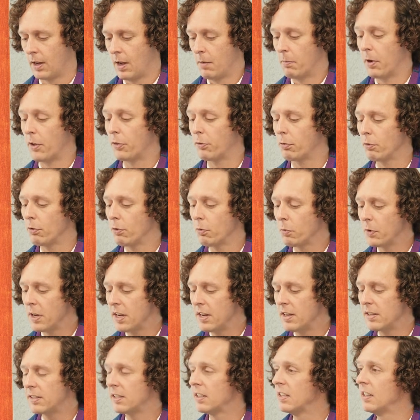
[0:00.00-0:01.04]
But through
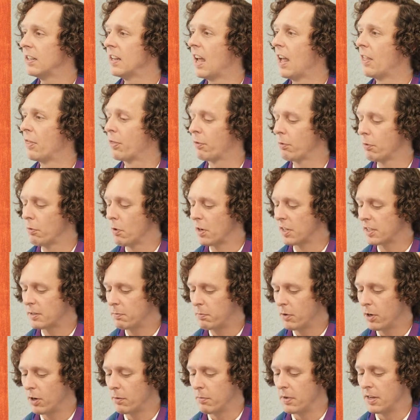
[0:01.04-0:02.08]
reason and through
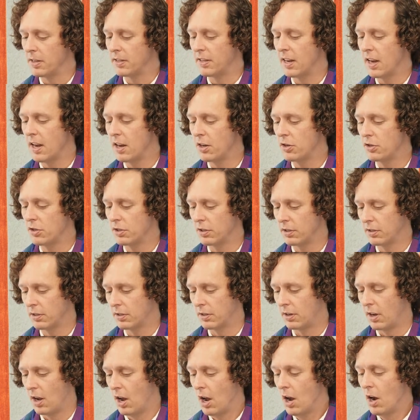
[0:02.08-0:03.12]

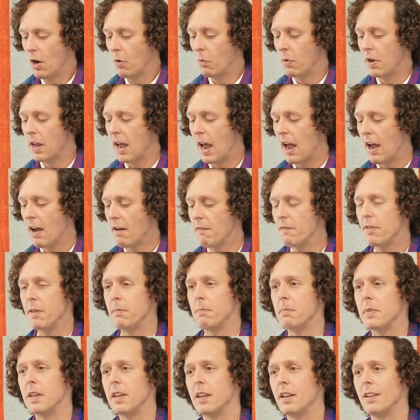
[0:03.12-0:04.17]
experimentation, we have the
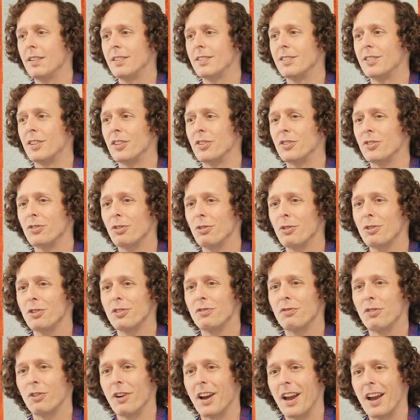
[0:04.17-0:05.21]
means to search
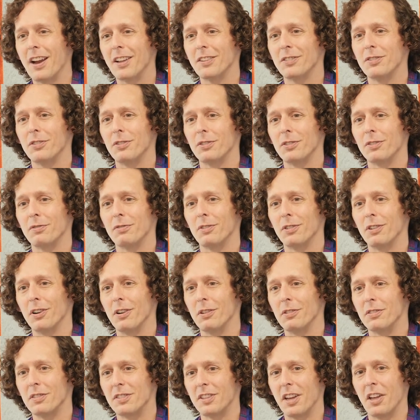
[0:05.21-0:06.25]
for answers for
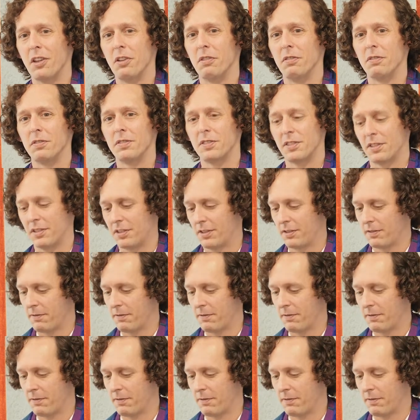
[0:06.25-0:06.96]
ourselves.